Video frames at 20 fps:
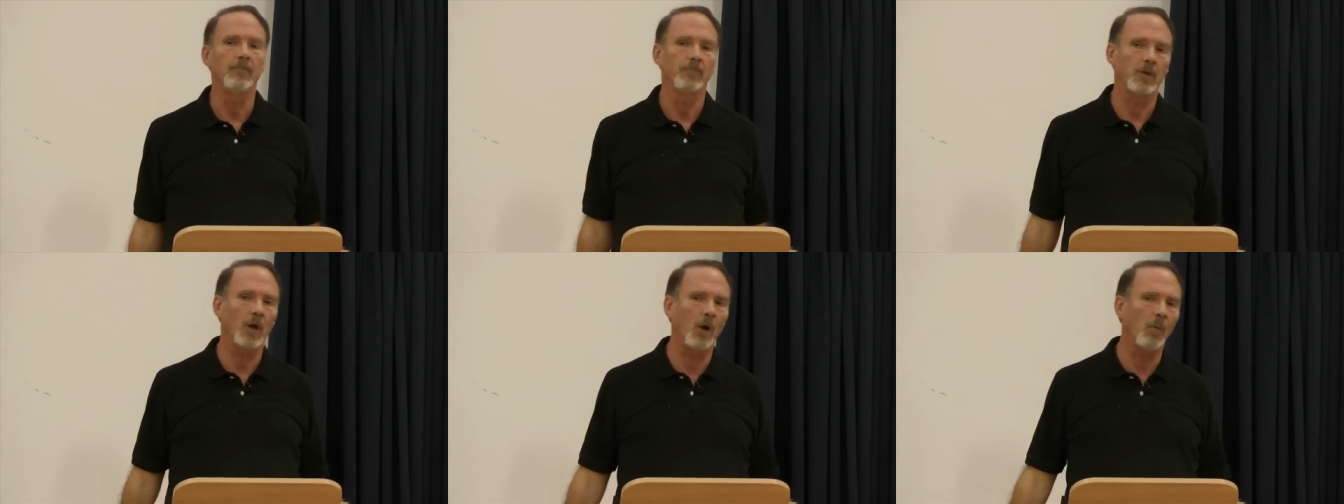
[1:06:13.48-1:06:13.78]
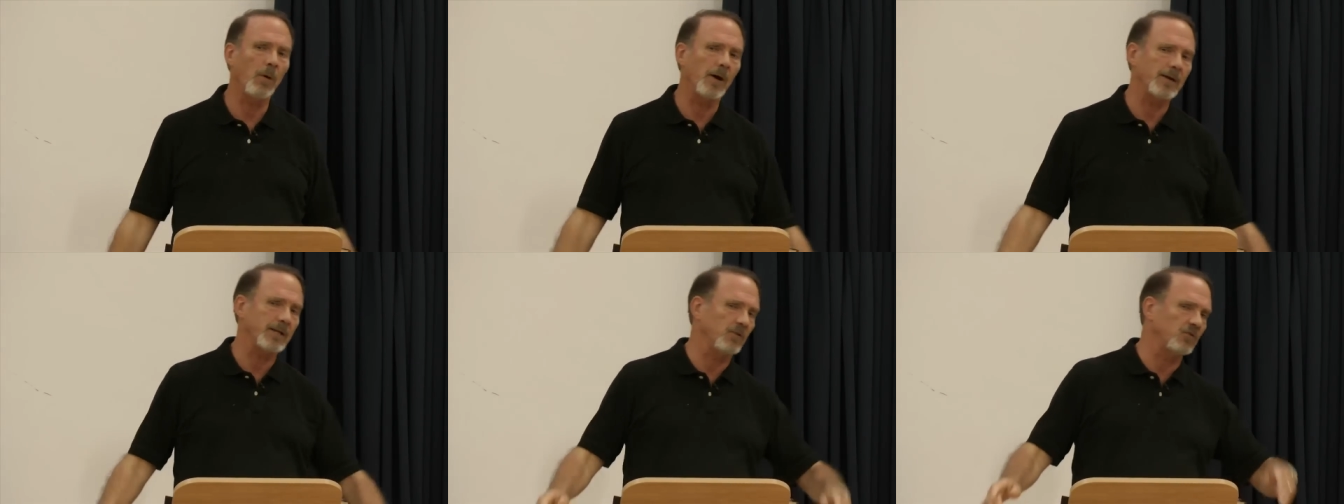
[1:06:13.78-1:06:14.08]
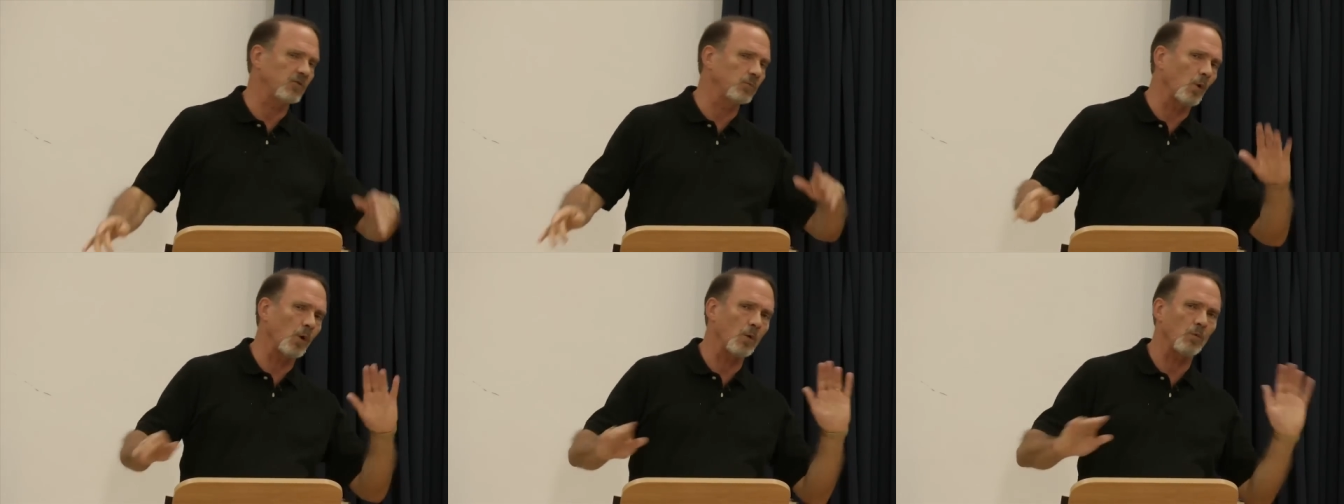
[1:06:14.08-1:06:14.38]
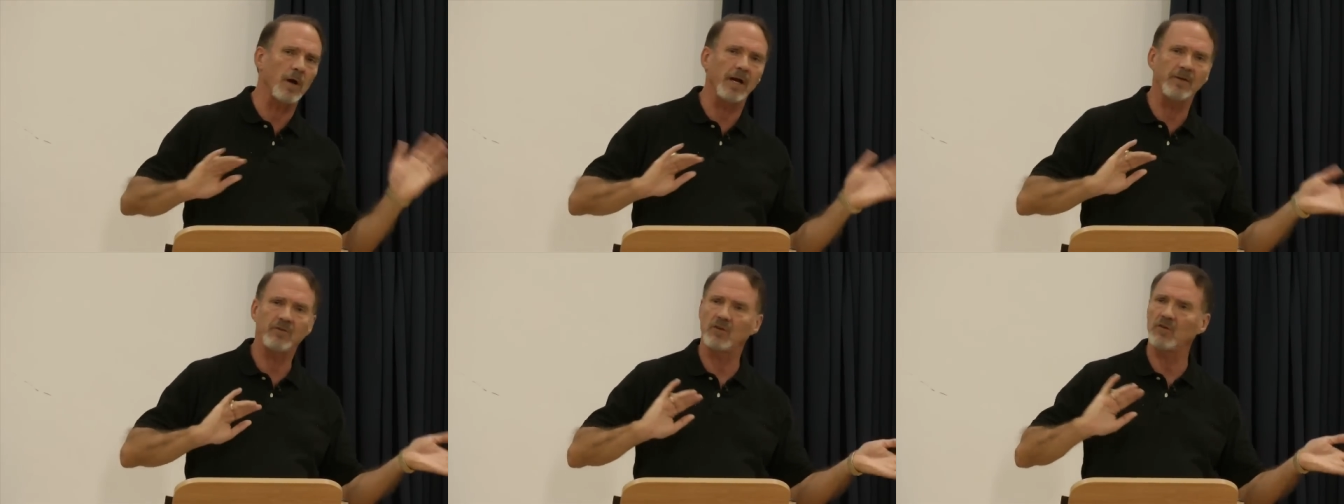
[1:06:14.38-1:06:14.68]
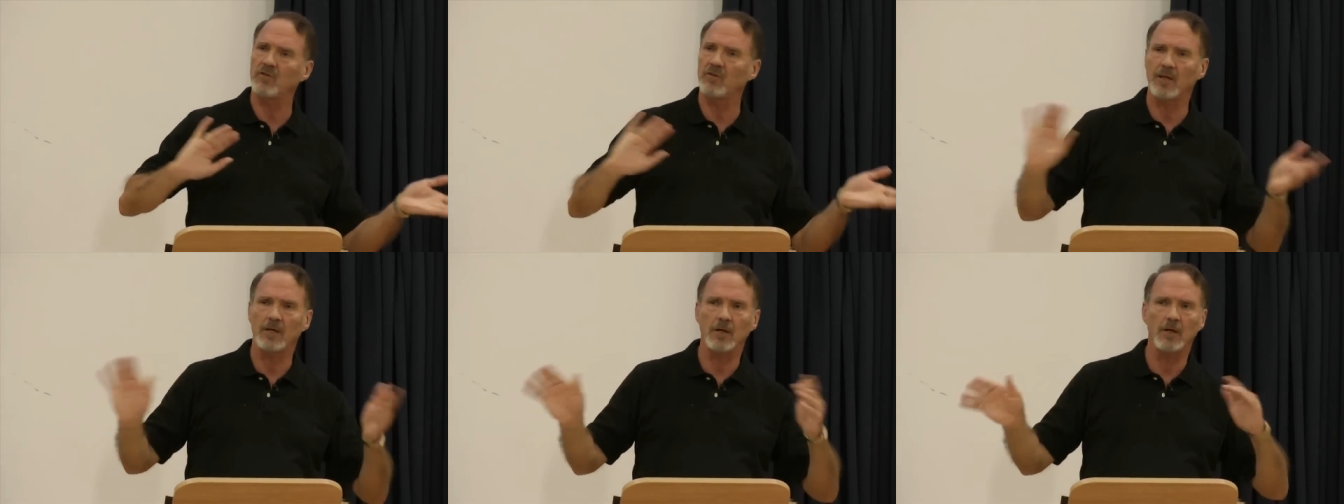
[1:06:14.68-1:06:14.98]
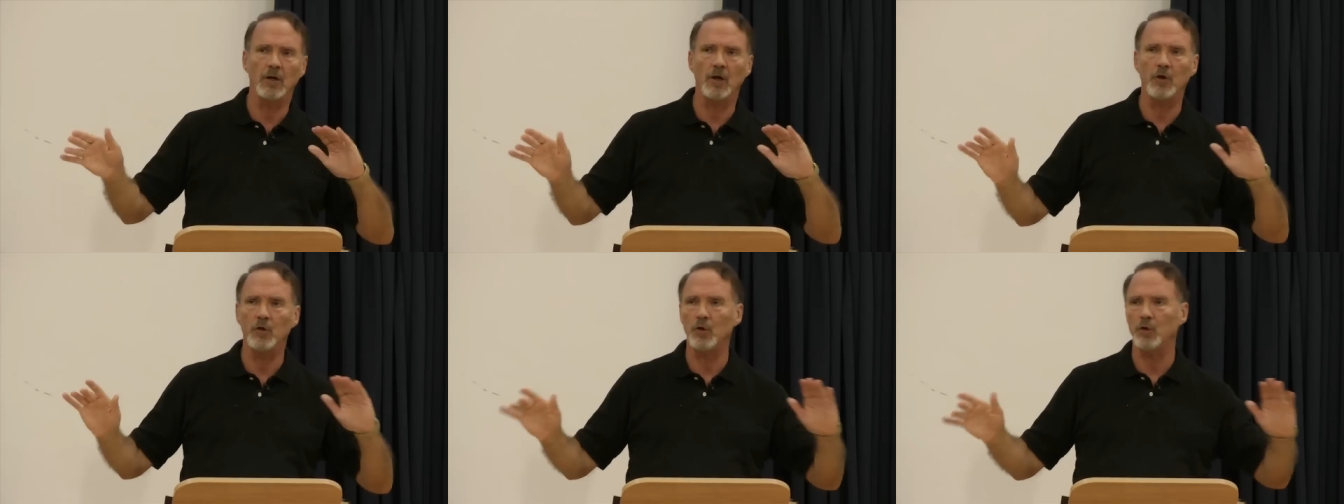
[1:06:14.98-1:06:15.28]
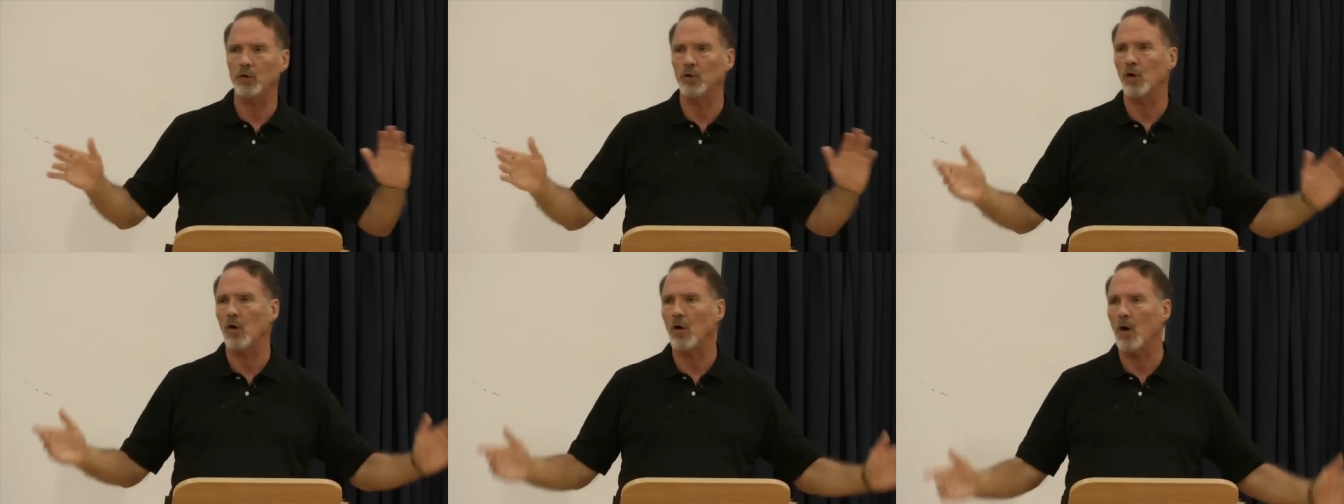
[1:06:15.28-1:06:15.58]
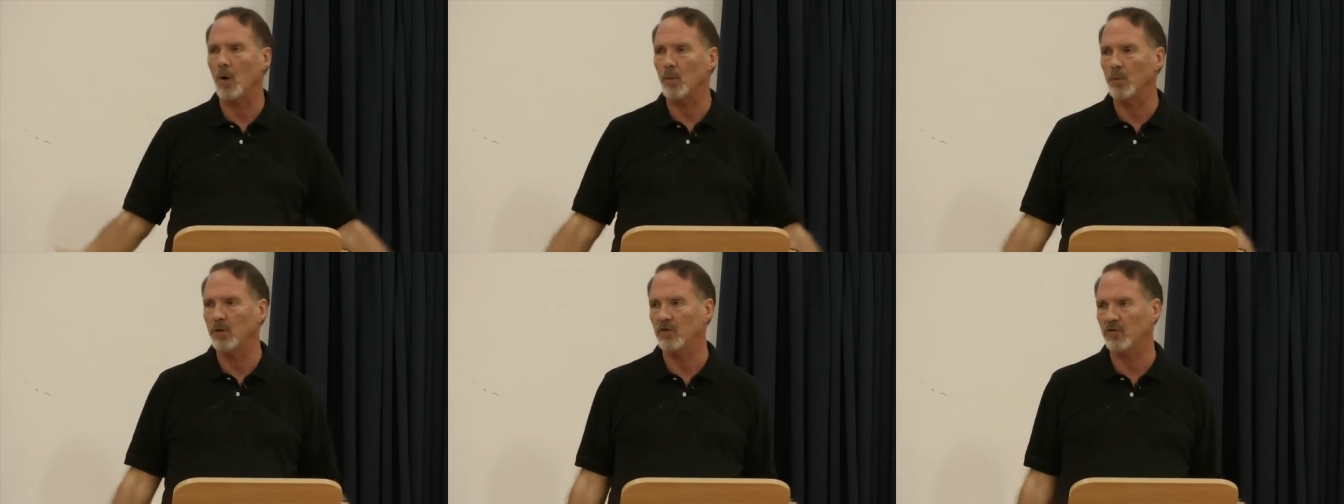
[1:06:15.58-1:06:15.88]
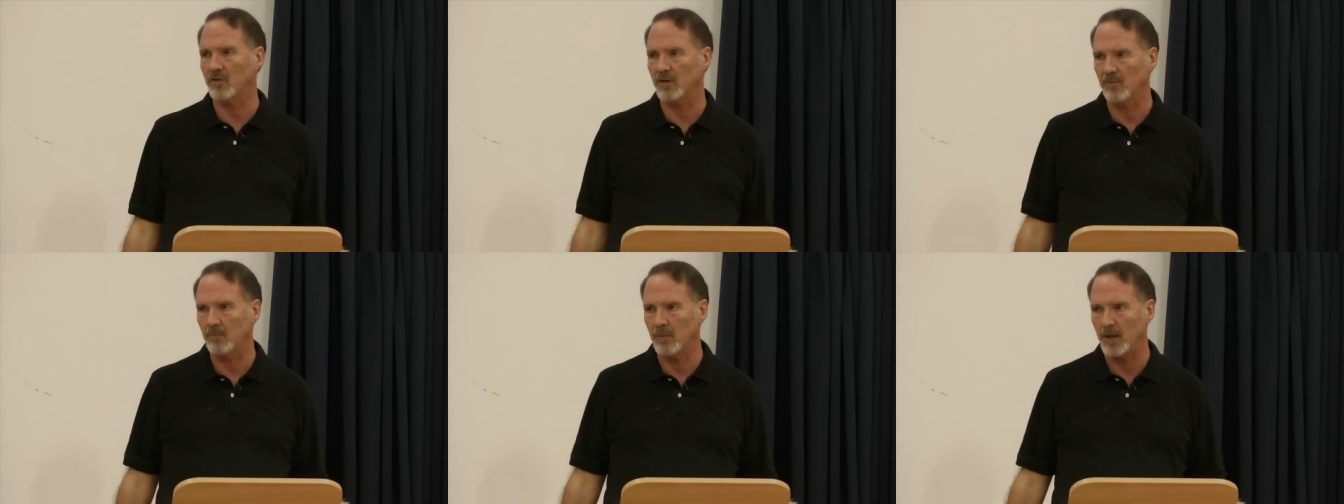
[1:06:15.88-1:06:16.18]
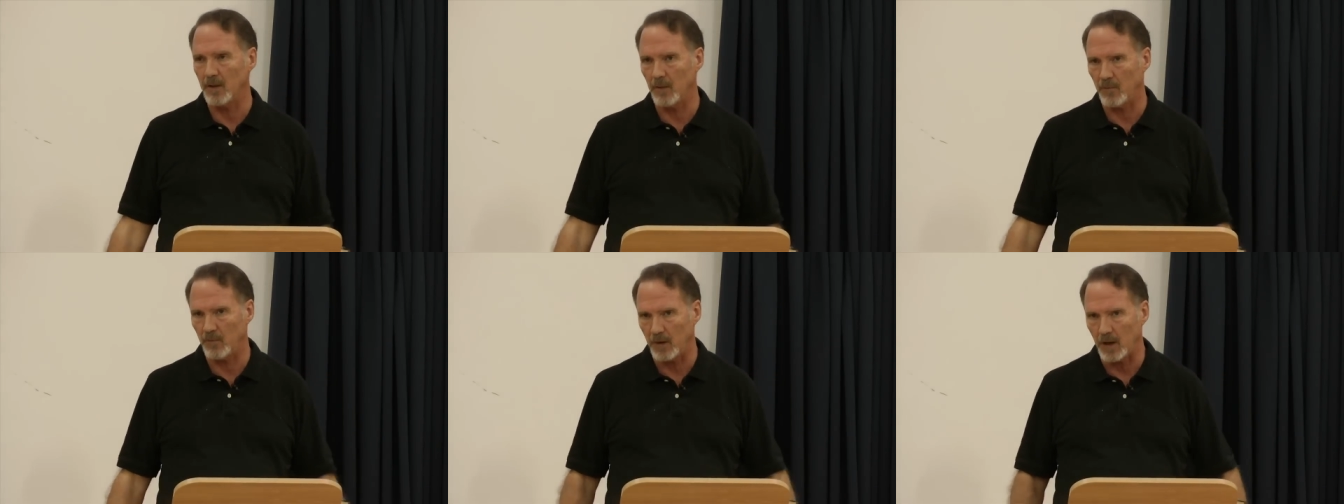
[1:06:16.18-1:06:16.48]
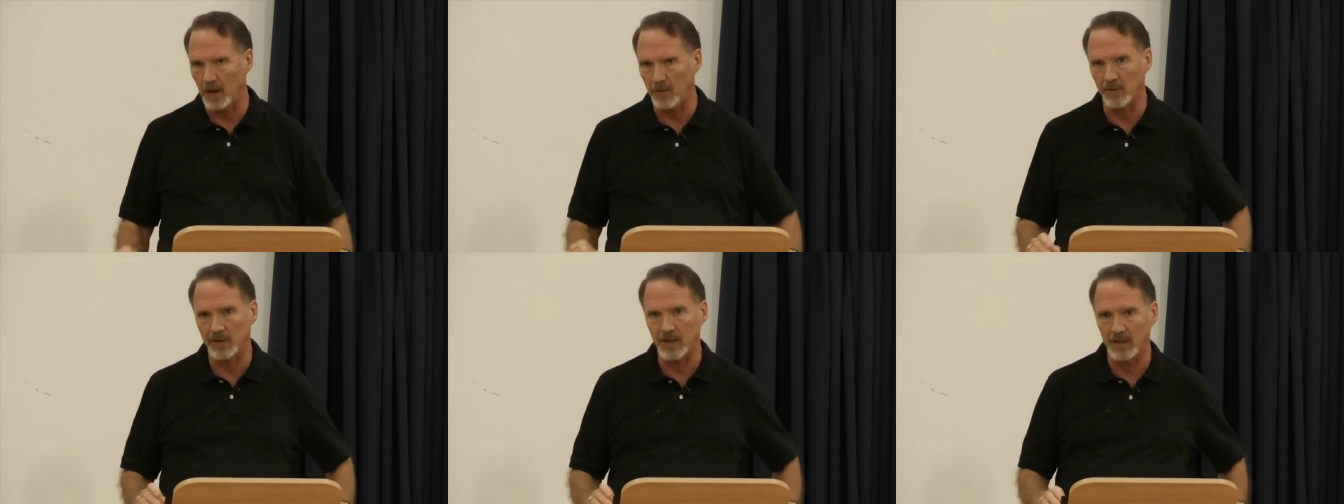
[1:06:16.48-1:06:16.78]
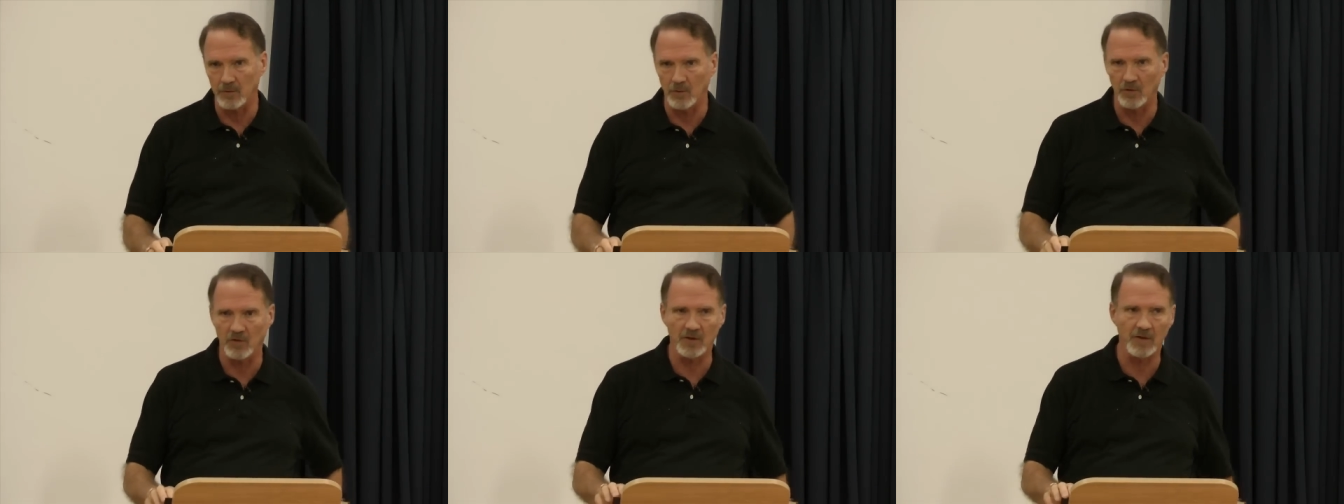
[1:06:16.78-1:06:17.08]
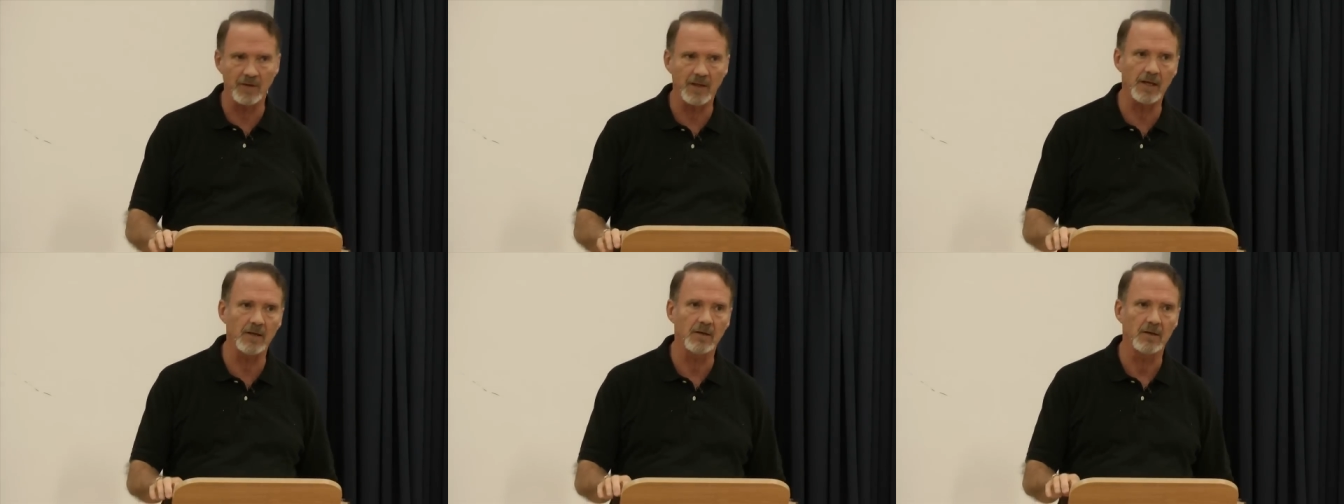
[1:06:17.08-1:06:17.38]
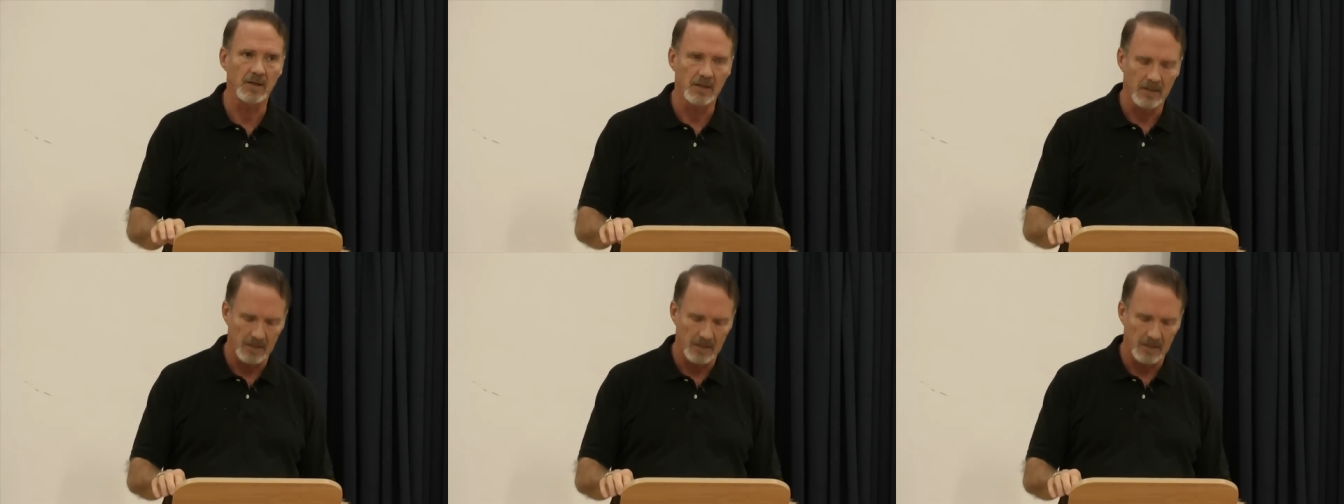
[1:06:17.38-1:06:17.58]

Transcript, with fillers: Nobody is more righteous than another. You're all received by the Father. Can you see that?